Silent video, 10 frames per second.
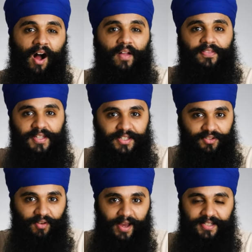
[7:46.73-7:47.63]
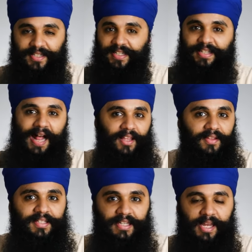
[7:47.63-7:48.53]
On this device, it's exactly
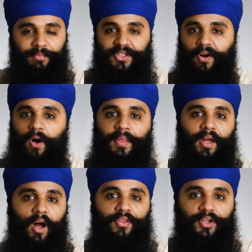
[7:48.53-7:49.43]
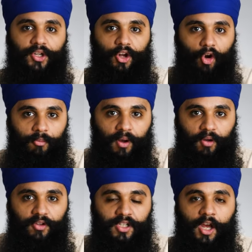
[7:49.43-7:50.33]
the same as all the other
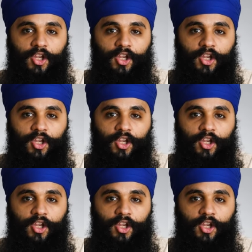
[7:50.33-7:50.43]
Kobos.